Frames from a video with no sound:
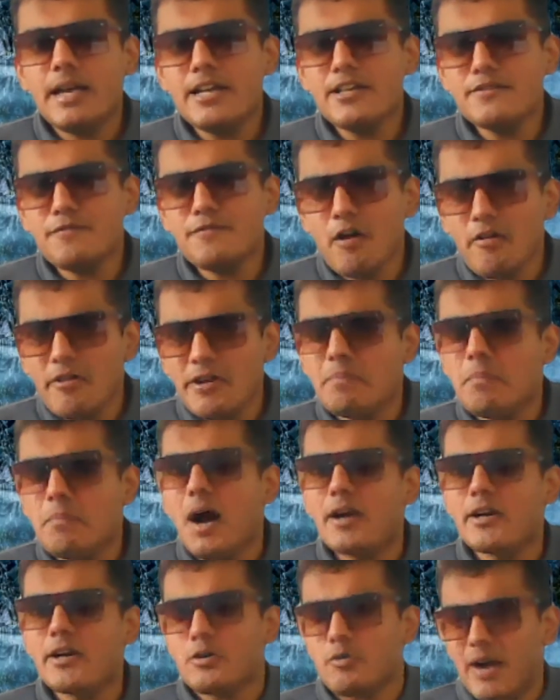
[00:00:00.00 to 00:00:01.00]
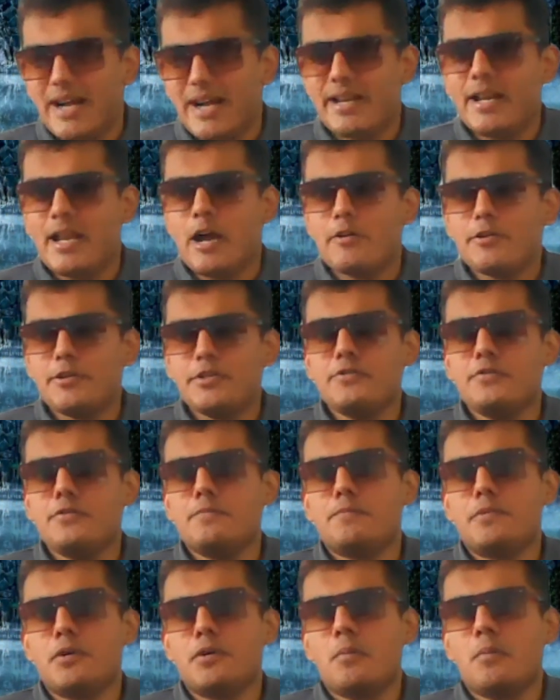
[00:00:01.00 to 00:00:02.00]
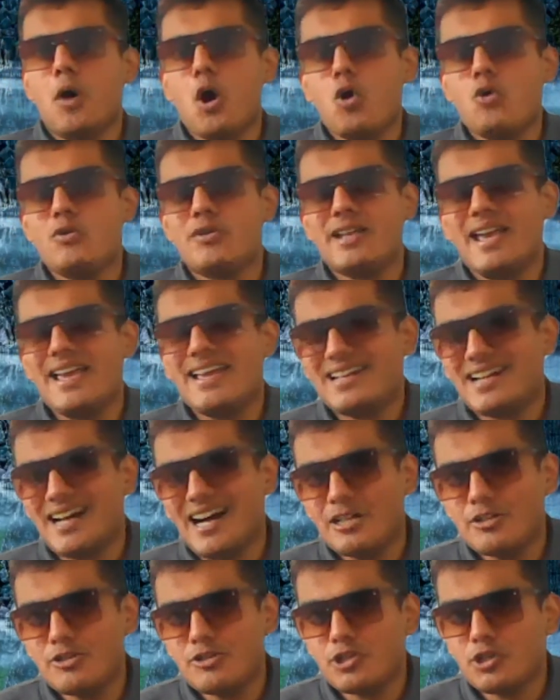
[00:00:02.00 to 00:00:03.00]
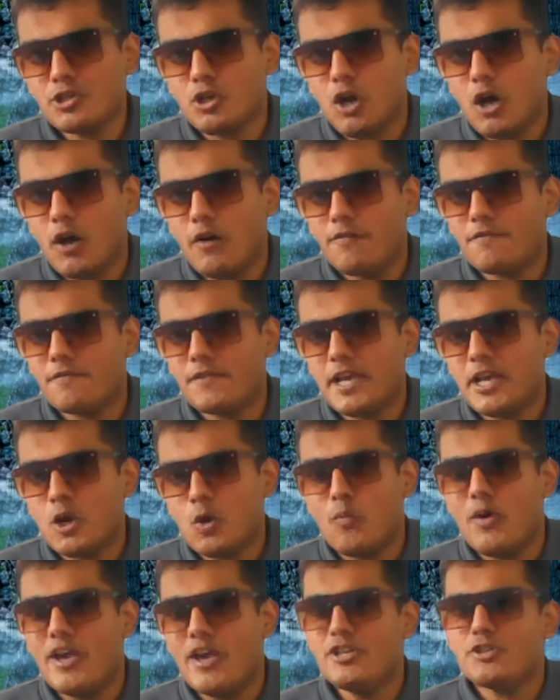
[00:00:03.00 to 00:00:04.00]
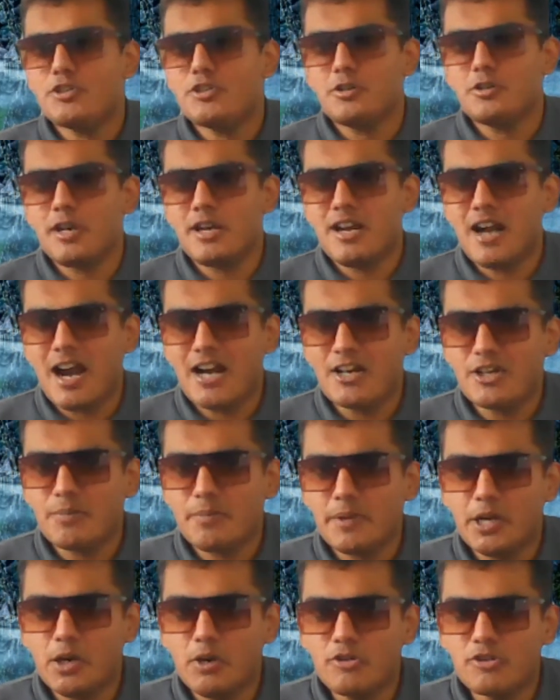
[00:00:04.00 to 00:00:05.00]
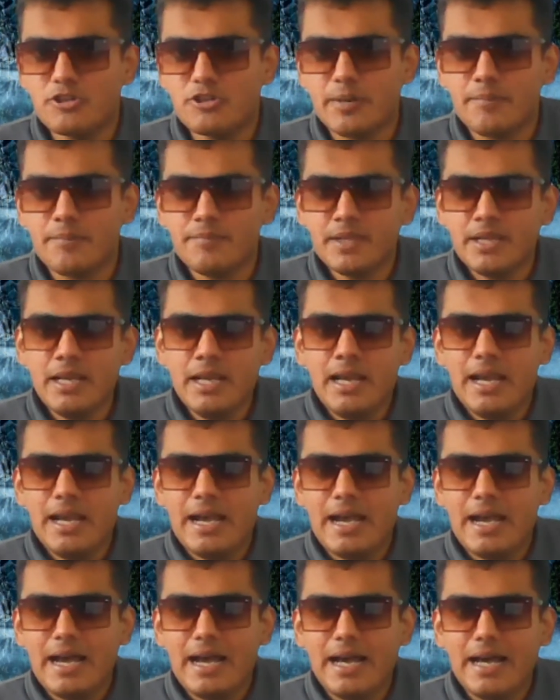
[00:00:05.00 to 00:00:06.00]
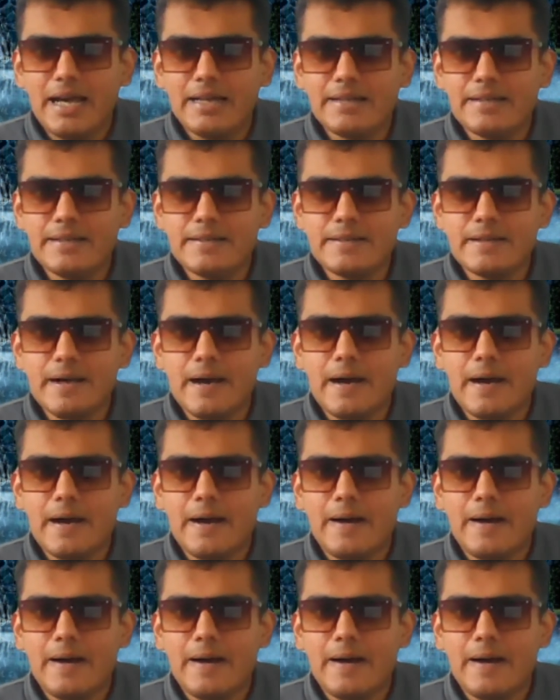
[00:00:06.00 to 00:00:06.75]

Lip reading: it is very important right now to promote a culture of innovation and entrepreneurship. And,